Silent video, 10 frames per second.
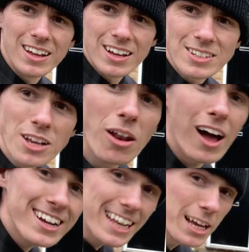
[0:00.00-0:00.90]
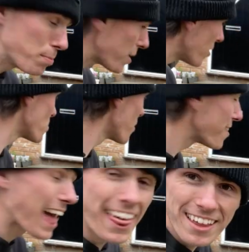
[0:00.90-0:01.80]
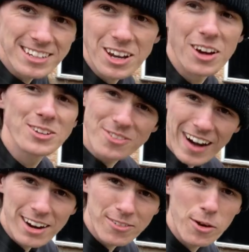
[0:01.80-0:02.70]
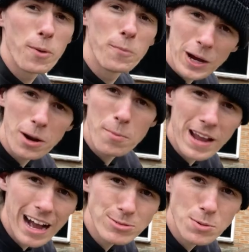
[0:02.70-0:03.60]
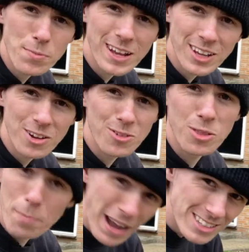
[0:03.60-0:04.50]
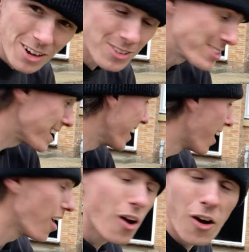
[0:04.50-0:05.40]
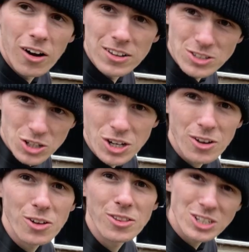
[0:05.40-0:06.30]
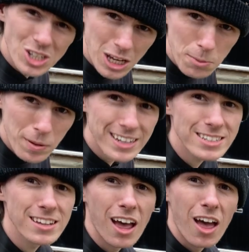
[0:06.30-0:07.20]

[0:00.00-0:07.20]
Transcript: So luckily, because we've let this go to Rack and Ruin, we're going to be able to bring you the best content to show you the cheapest,